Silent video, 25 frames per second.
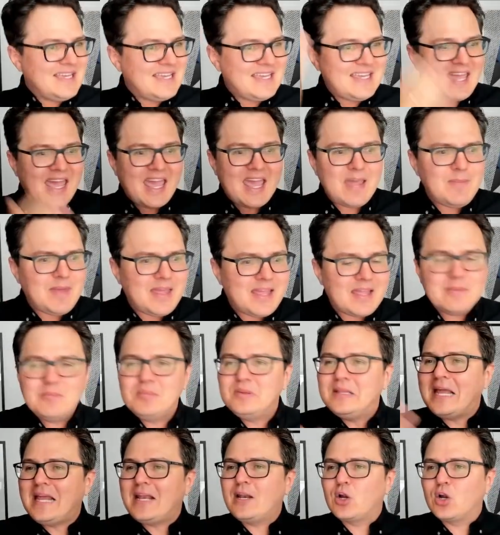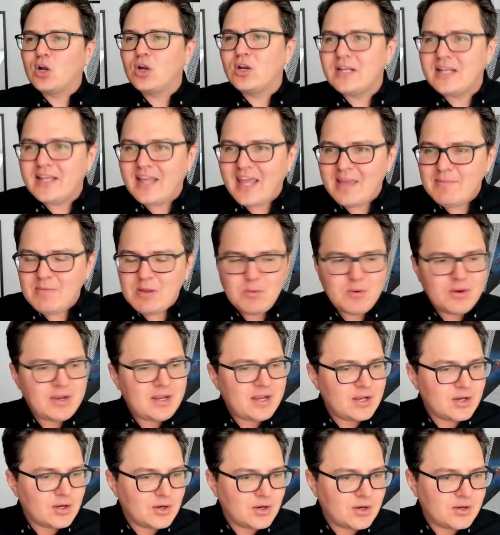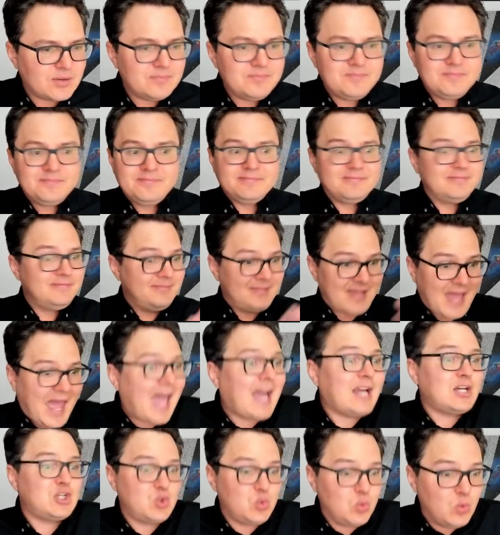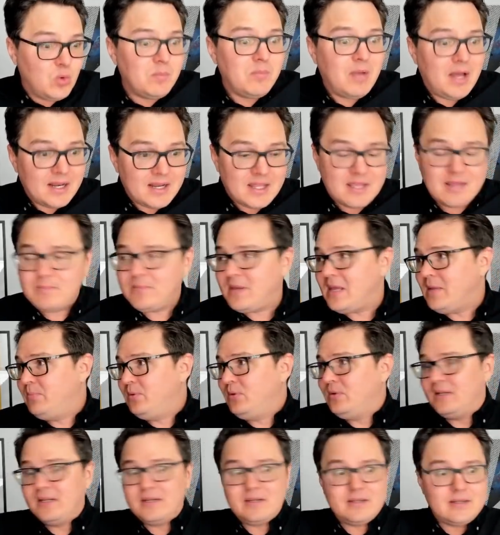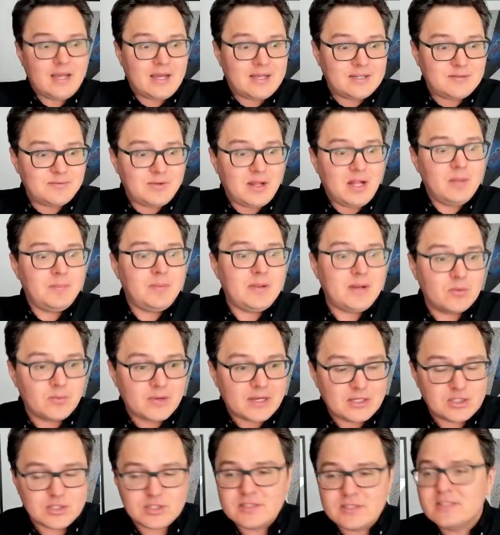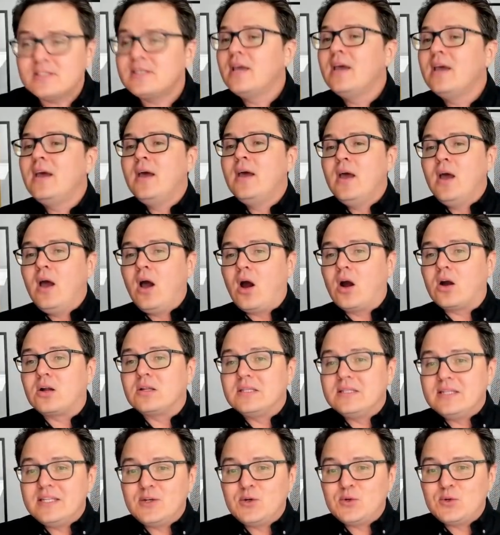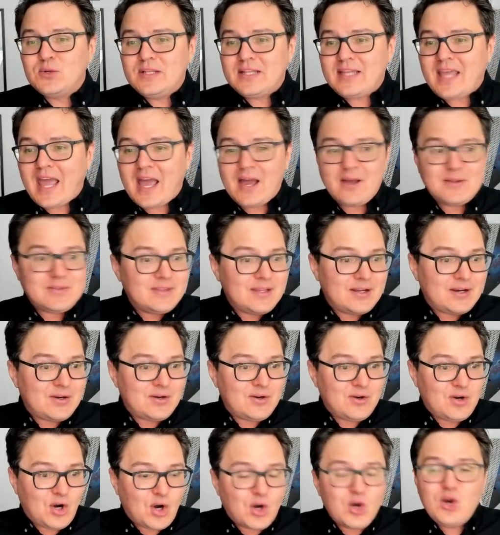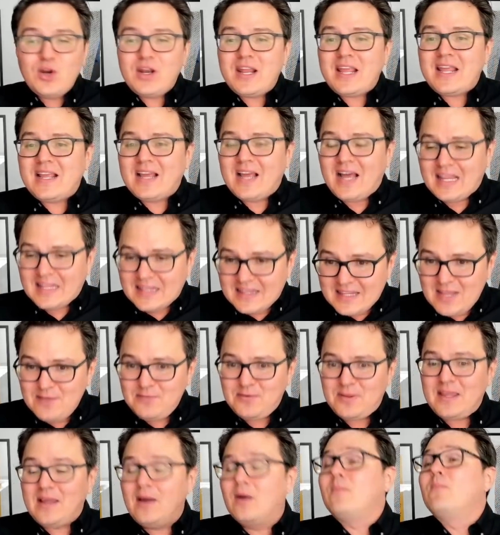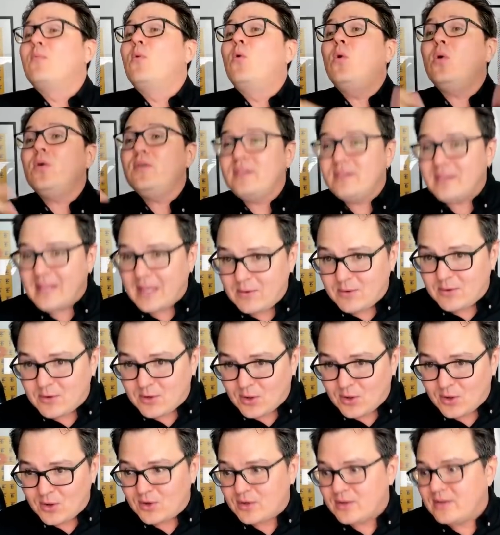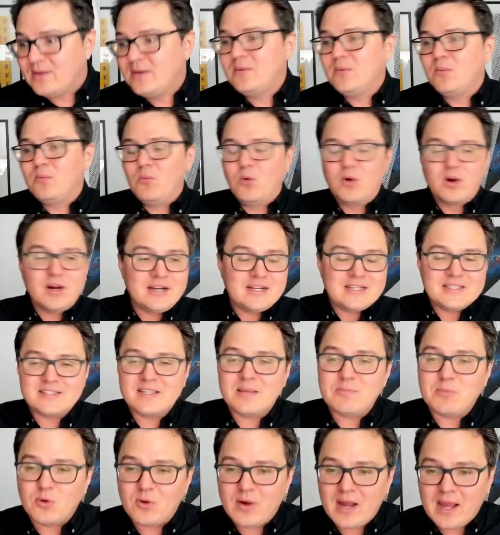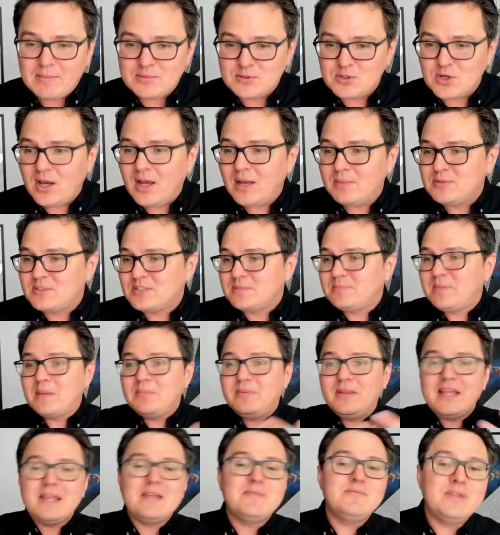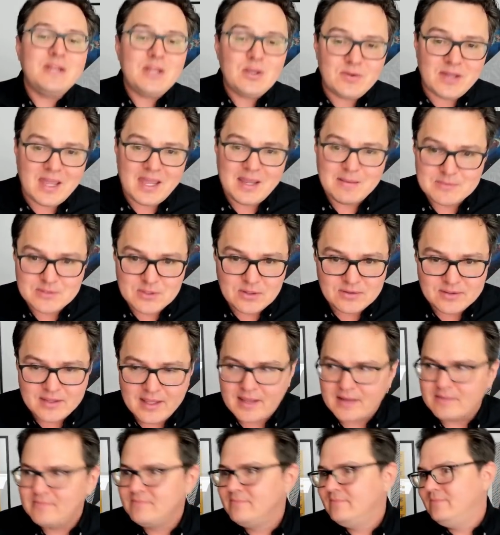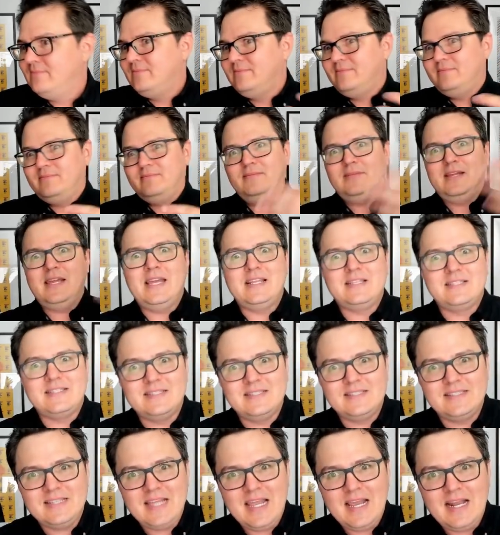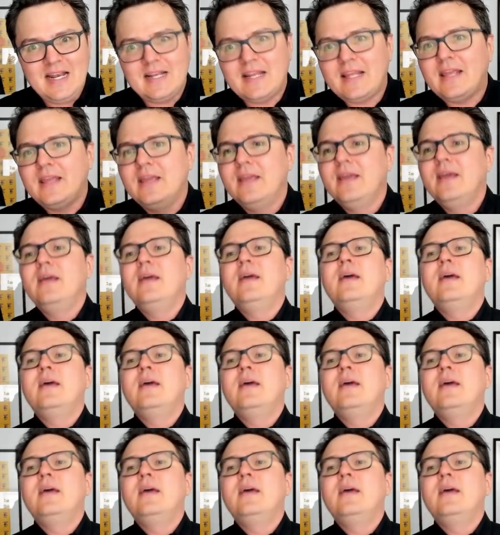gaming, play-to-earn gaming, where you can earn actual money. People in developing regions are literally out there earning a living, or more than they would earn working at some crap job just by playing video games all day. It's insanity.